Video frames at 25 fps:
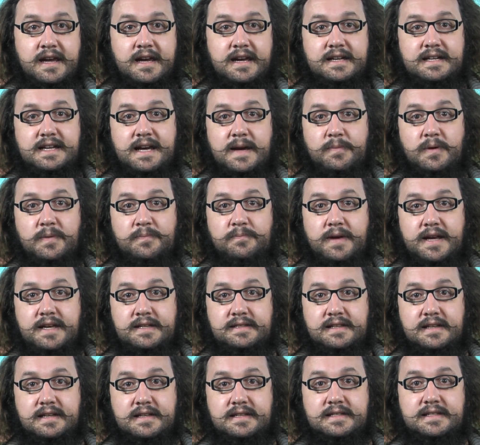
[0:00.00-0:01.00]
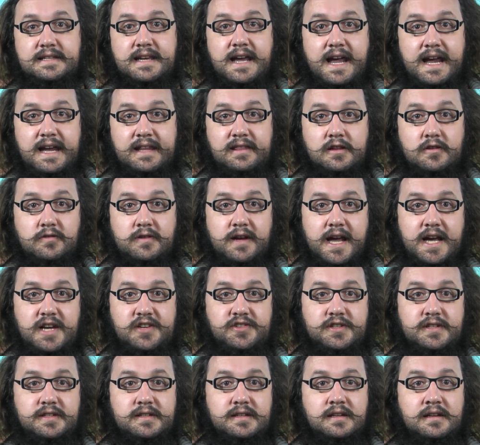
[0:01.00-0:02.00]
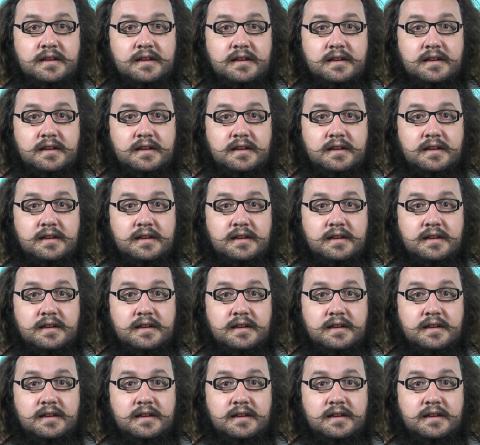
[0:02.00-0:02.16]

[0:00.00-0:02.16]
type of business, and location.